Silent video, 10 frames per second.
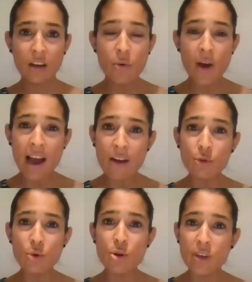You have
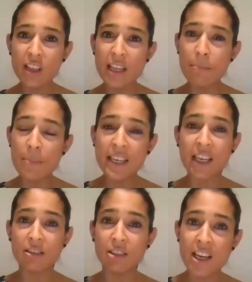to look at Ibn
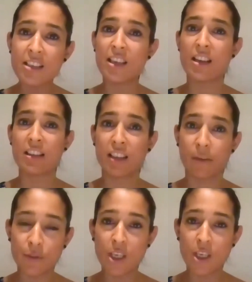Kathir's
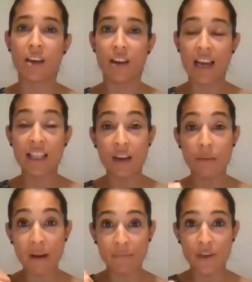tafsir. And
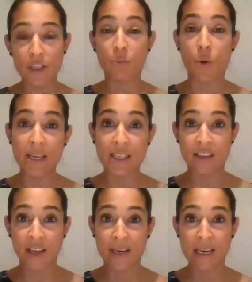then my first point
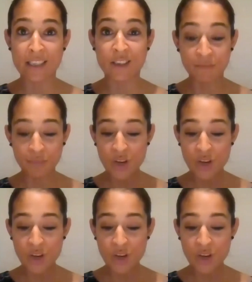there is,